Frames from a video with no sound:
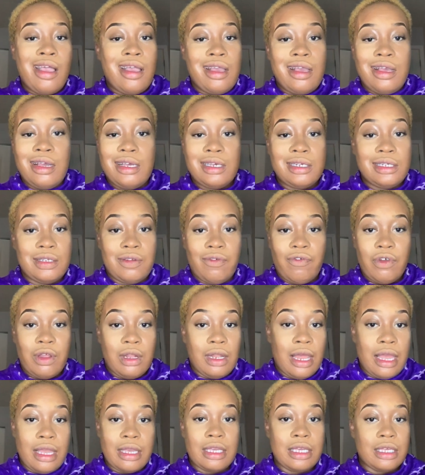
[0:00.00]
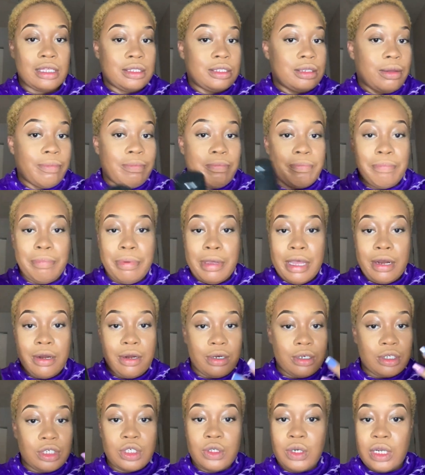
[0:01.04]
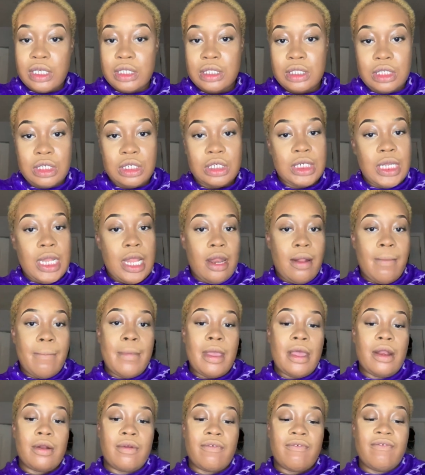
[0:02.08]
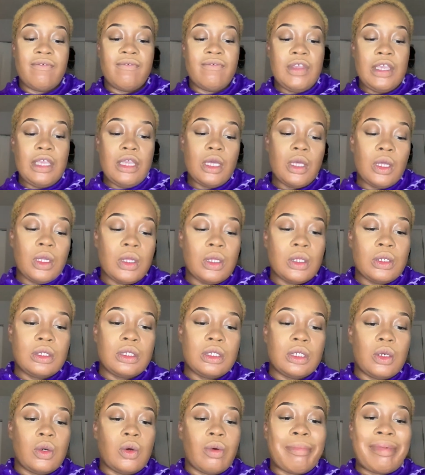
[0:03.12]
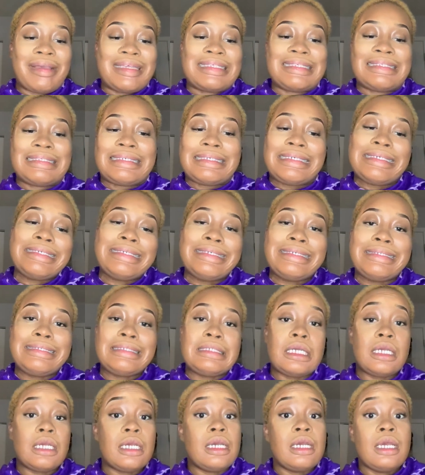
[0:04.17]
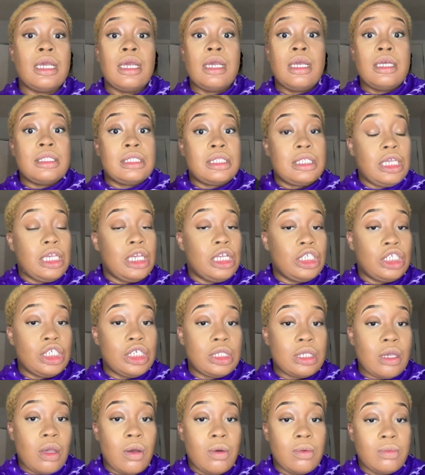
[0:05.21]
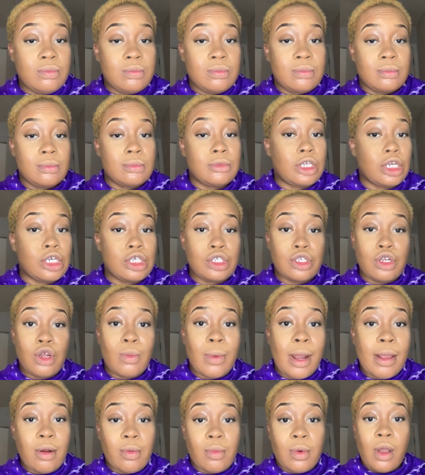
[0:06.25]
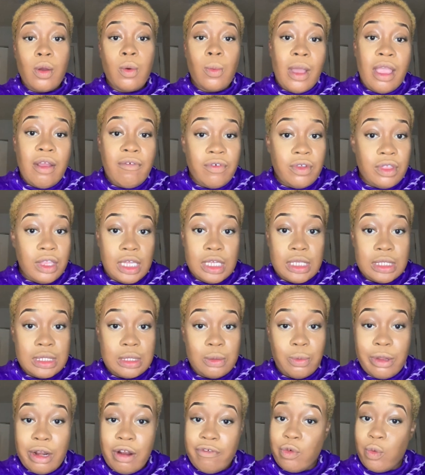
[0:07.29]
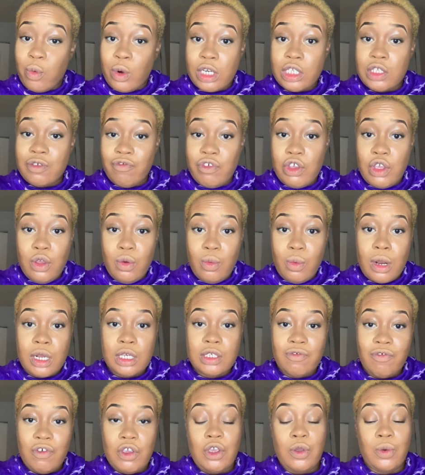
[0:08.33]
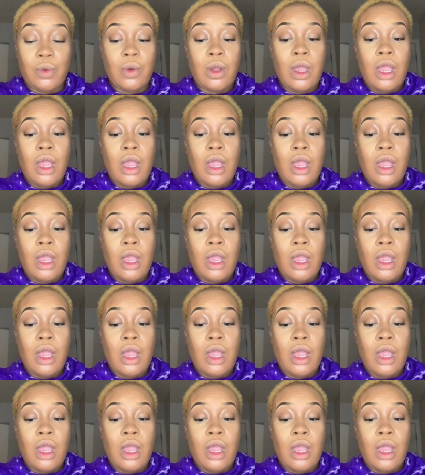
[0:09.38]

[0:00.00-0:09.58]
I just feel like it's a better transition and a better feel on my skin. To each its own. There's no right or wrong way for this. Whatever works for you, works for you.